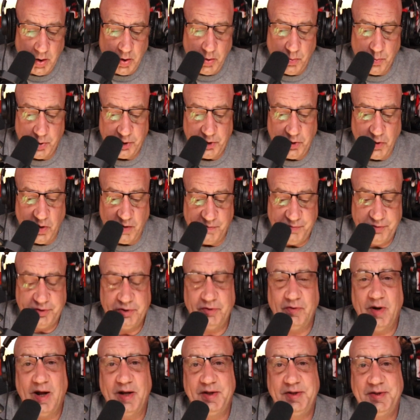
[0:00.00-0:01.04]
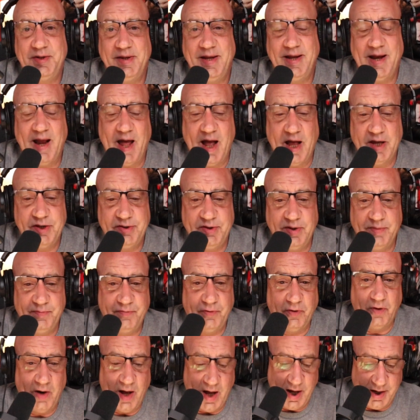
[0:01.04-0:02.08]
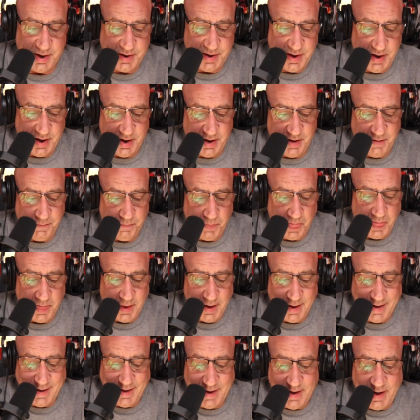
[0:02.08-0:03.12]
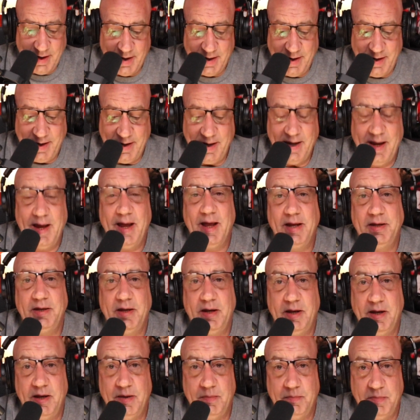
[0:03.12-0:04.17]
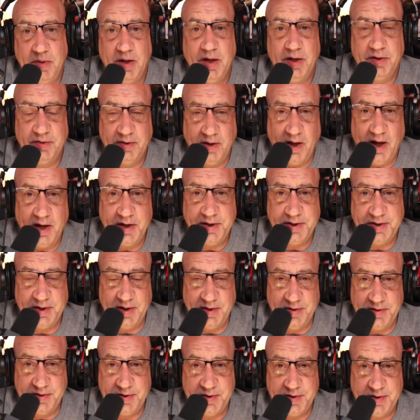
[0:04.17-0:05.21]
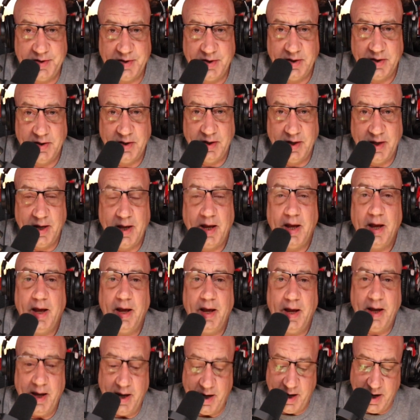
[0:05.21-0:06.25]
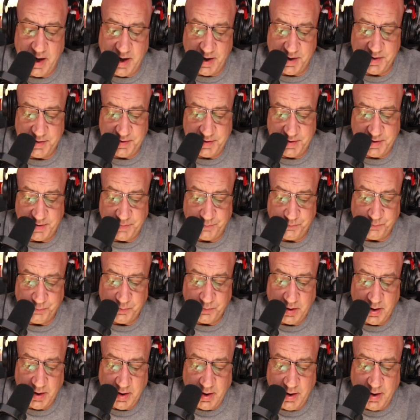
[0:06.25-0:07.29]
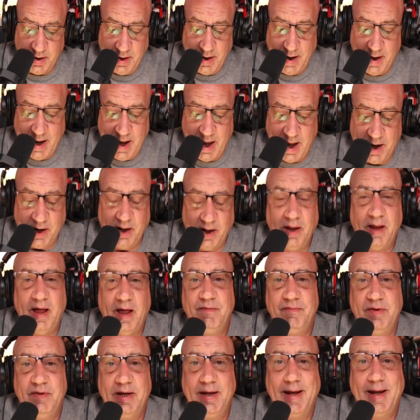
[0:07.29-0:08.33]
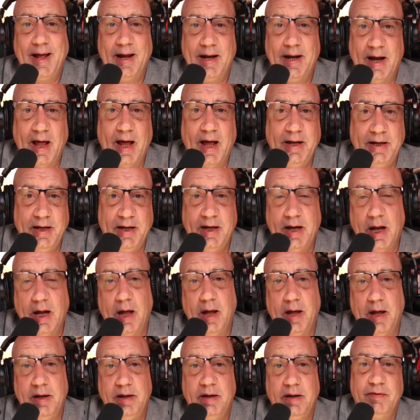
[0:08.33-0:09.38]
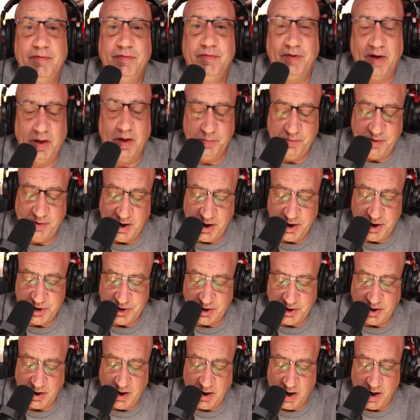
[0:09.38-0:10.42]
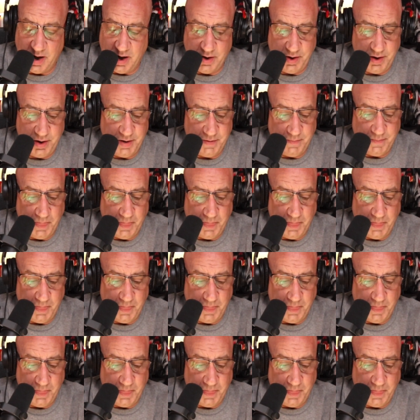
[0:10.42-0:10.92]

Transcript: When the officer on scene asked him for ID, he handed him his license and an $11.99 foundation card.